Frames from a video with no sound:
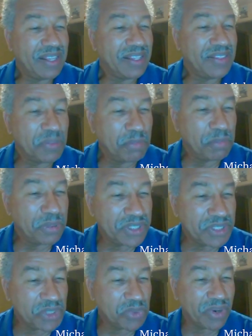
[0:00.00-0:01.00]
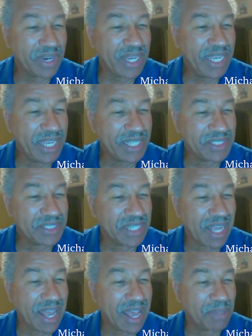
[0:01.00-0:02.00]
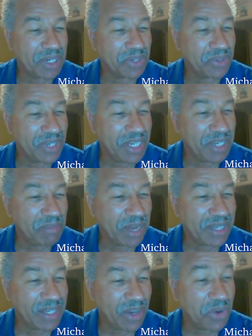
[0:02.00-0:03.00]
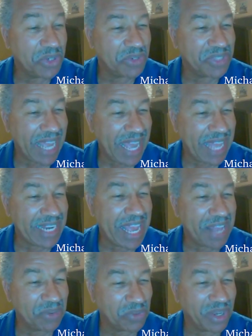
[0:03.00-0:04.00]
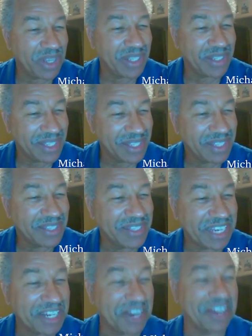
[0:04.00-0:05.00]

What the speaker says: The books were a hit job. Agreed, Mike. Oh, your dad had one that